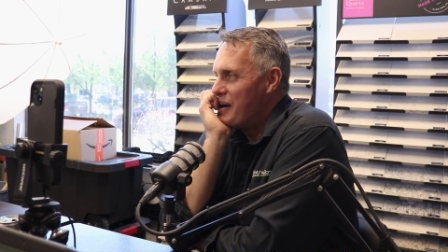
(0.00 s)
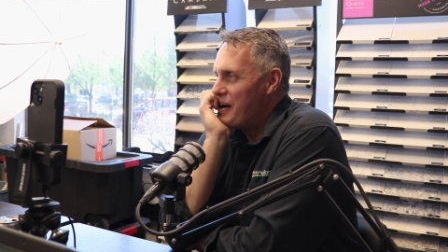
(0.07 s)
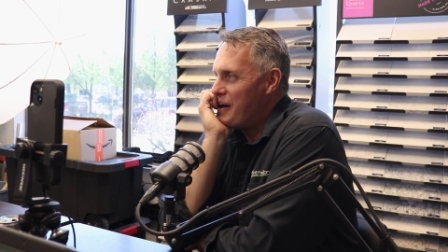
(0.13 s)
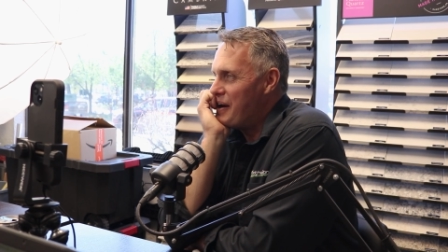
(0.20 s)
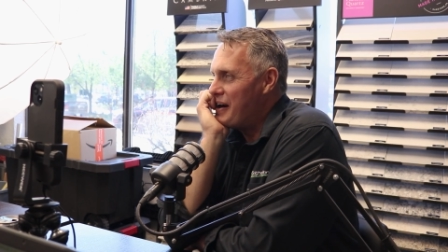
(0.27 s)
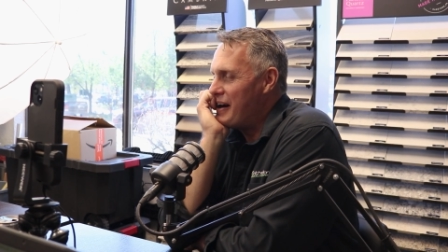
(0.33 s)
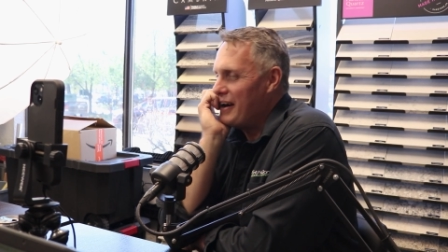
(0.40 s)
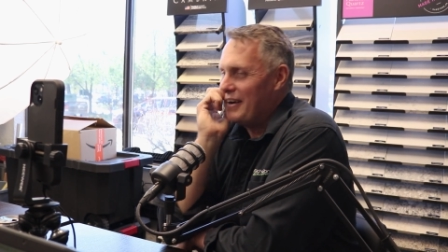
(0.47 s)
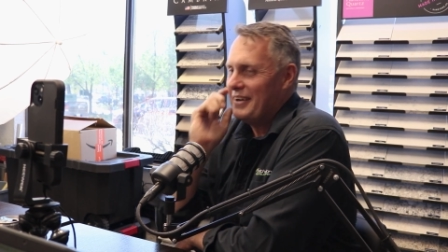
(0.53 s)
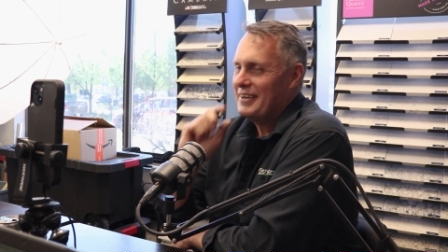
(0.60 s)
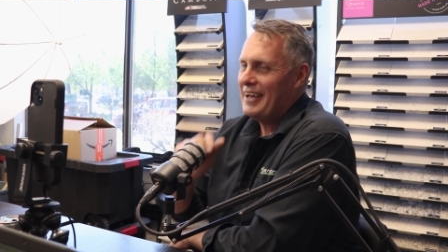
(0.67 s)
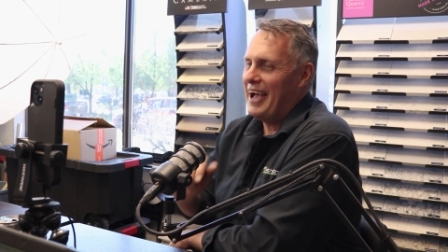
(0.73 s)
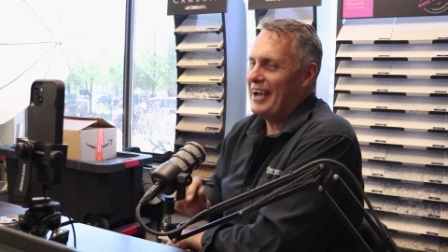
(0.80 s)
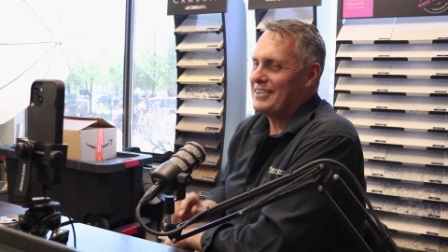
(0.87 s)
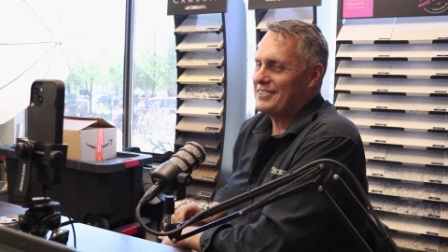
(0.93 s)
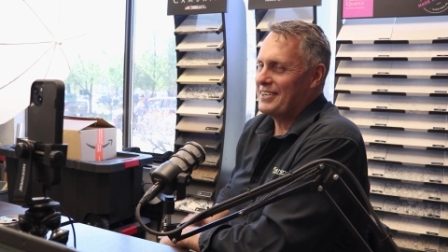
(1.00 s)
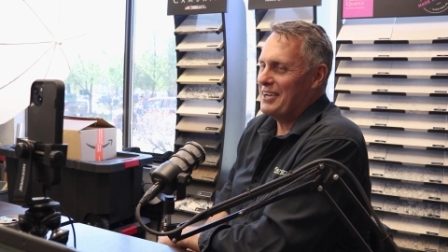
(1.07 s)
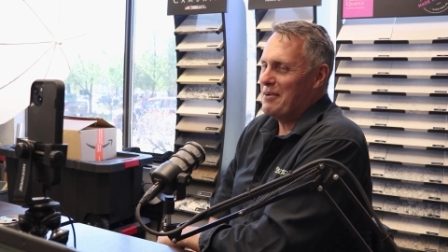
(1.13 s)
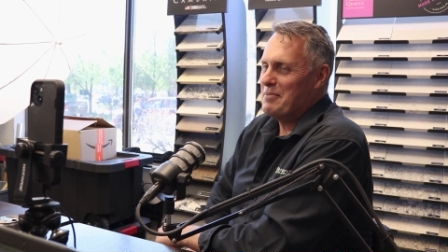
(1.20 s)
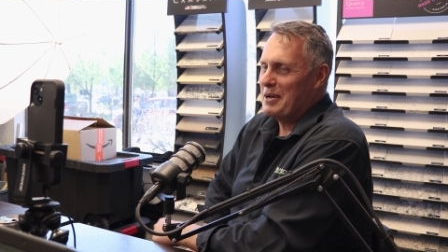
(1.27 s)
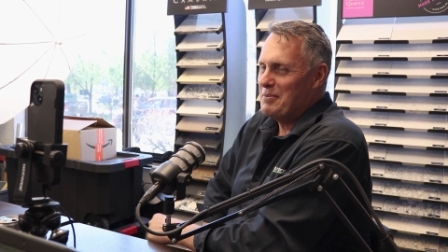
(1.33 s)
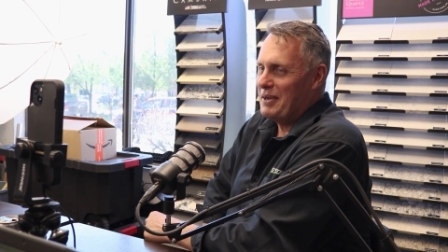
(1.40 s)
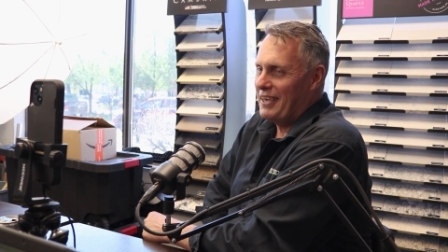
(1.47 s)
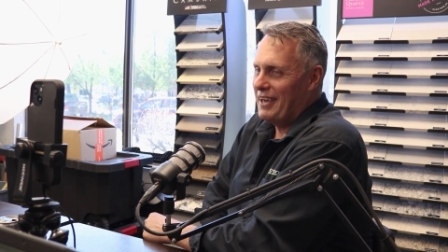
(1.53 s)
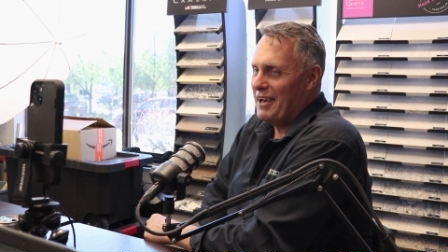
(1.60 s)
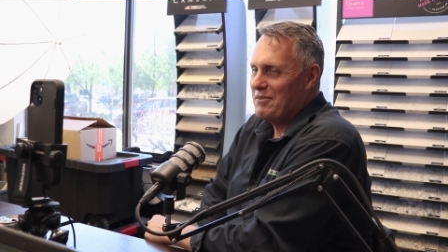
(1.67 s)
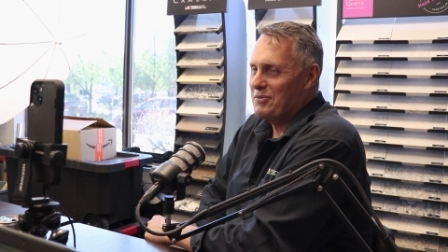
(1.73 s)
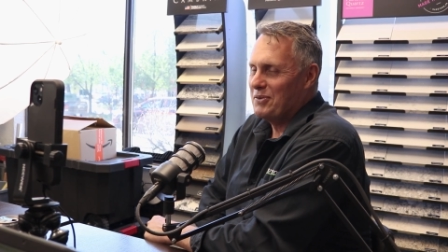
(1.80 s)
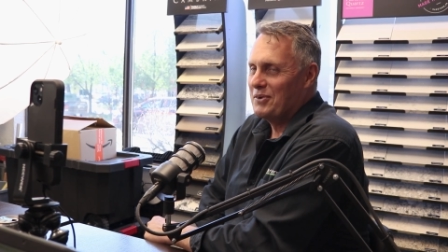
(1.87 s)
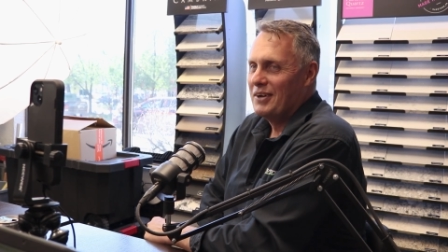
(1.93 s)
Oh, actually, I better be
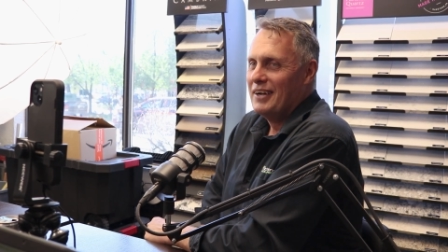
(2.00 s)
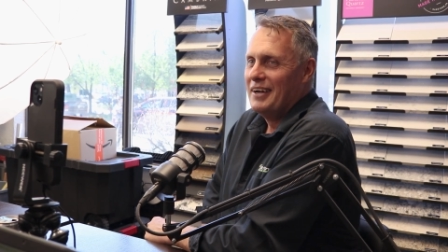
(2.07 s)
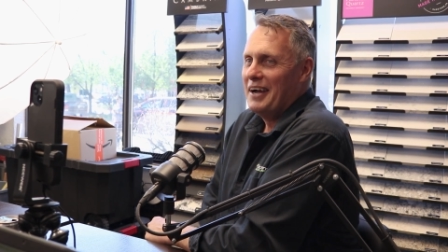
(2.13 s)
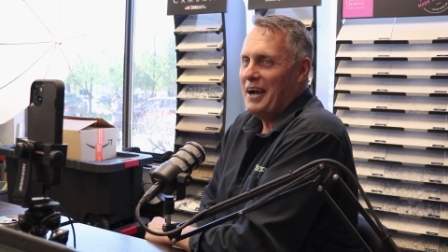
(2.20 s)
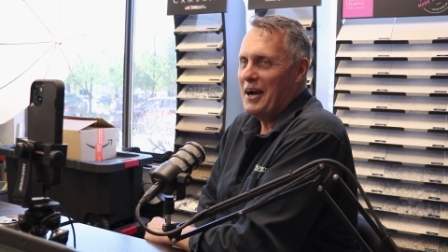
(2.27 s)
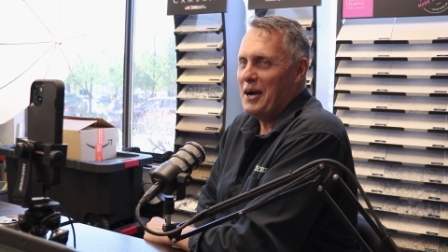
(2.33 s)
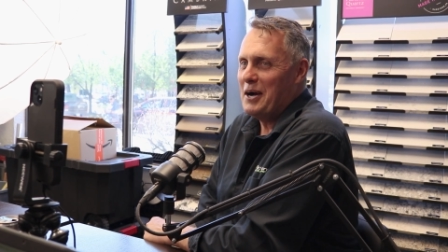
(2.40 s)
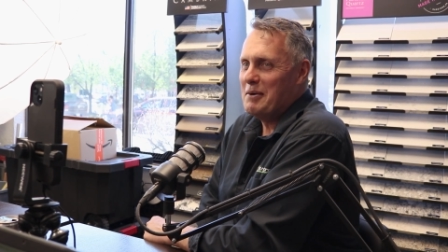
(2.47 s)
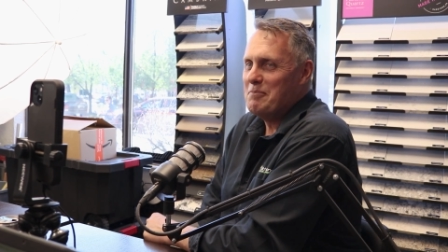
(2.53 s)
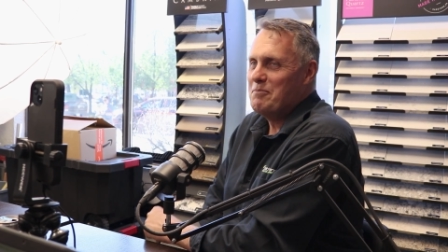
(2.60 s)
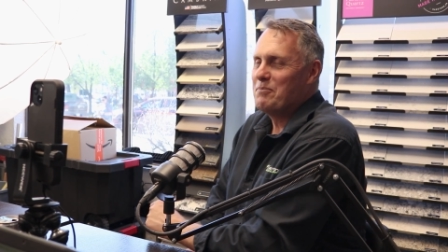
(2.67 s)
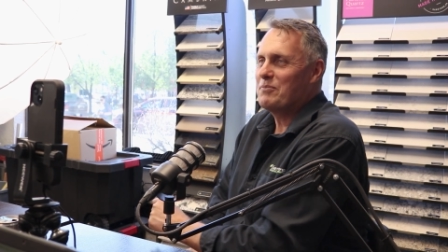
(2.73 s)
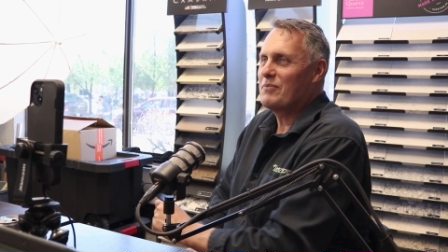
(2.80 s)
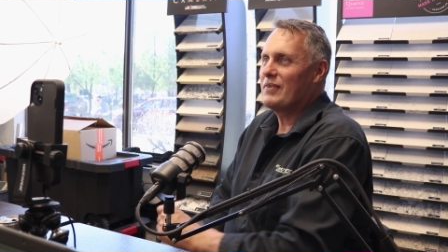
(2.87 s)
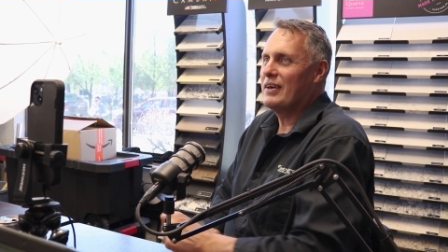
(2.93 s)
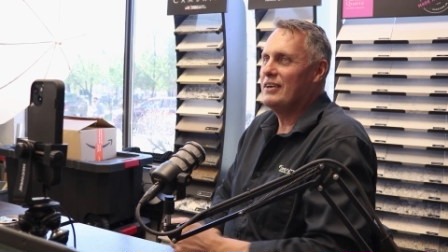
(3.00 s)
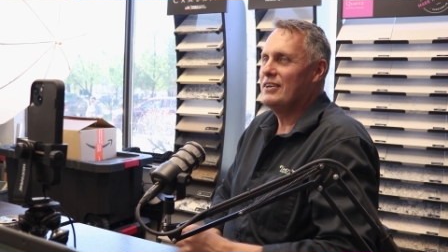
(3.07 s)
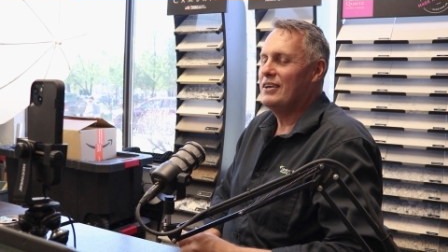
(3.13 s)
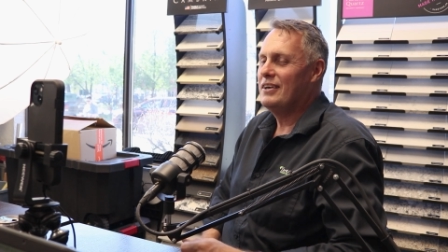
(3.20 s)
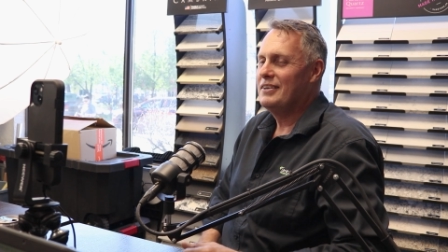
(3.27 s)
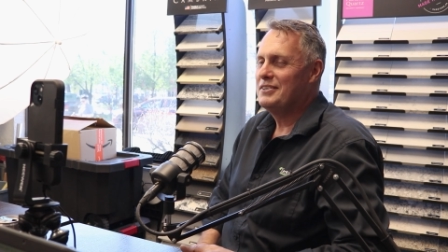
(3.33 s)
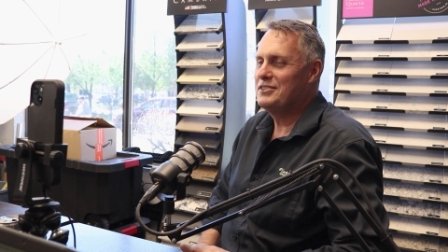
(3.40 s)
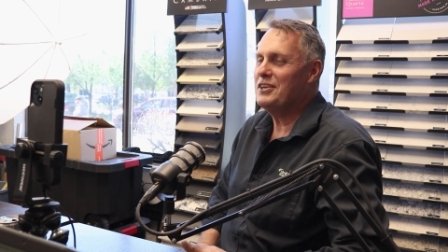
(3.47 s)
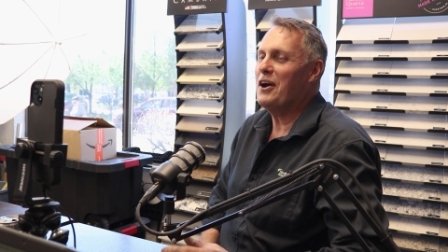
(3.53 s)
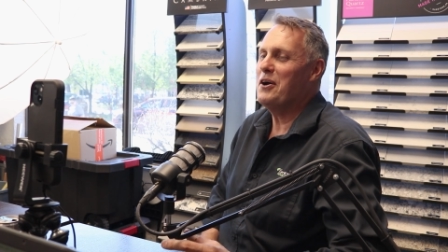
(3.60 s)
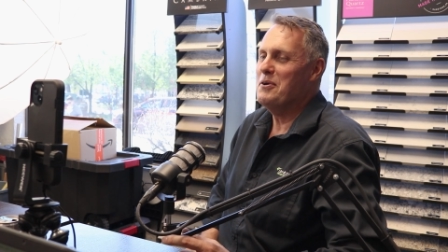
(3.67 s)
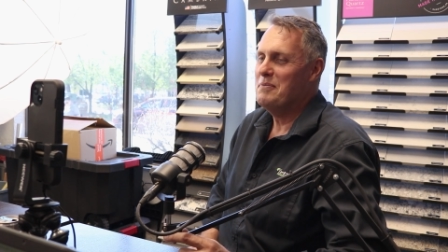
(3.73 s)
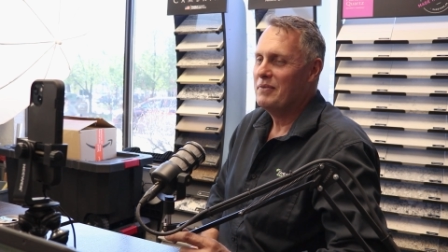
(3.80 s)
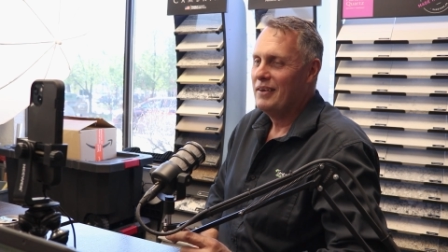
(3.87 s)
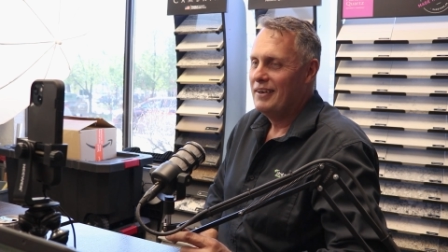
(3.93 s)
careful. Um,
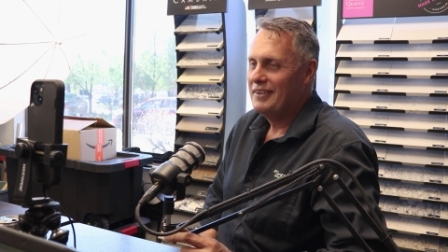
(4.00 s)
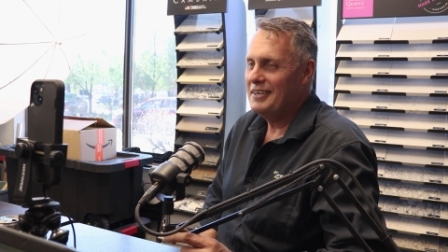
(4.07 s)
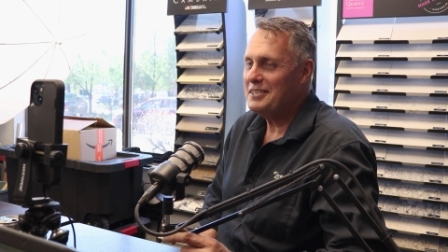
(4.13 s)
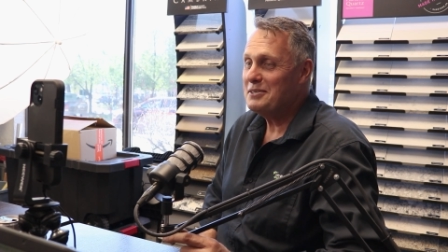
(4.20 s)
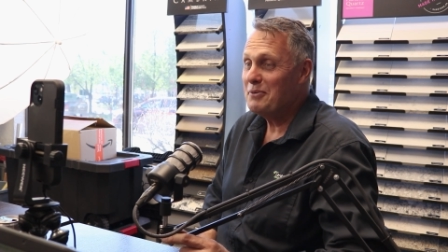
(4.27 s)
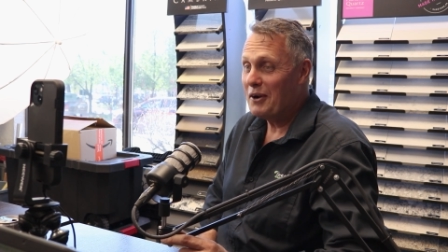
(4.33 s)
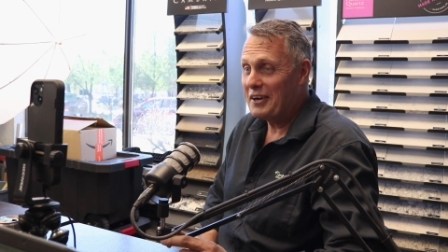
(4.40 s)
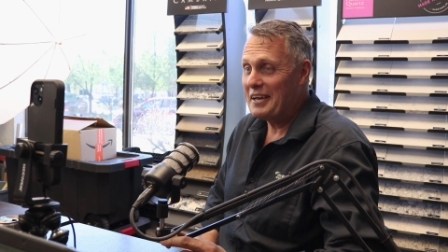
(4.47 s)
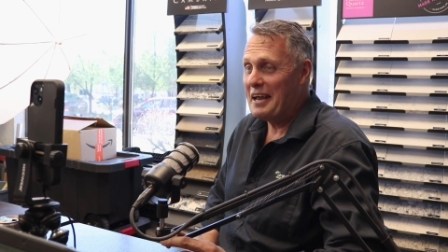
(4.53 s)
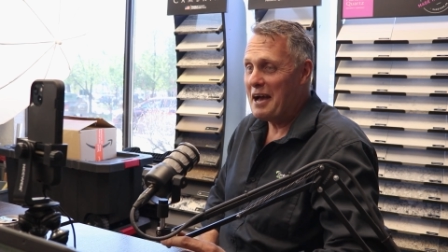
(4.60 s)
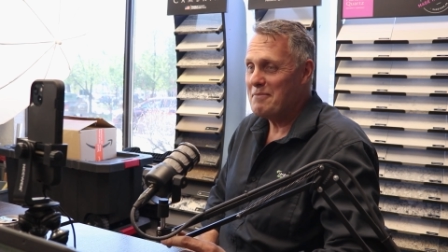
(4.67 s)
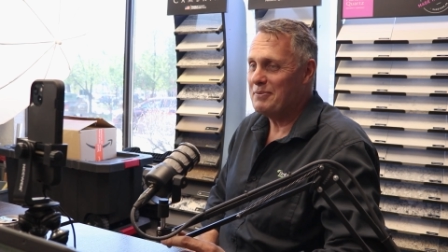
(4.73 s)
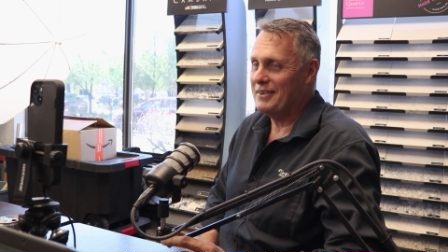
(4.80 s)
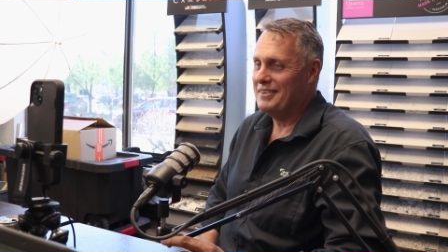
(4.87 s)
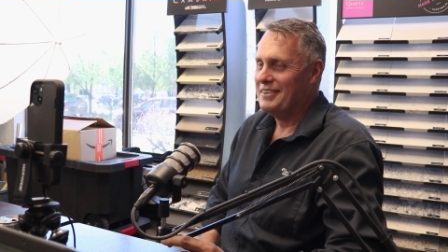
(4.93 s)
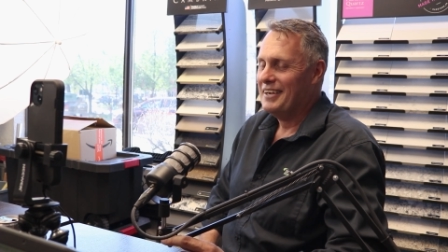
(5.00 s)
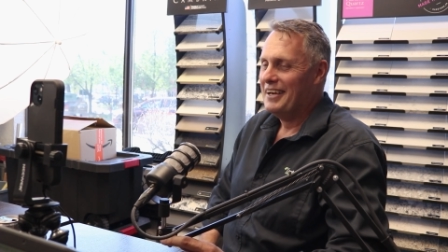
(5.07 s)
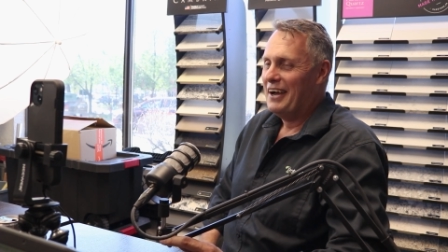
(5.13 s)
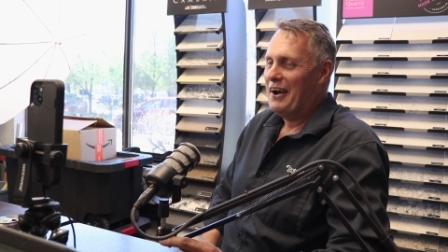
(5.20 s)
so this is what can happen.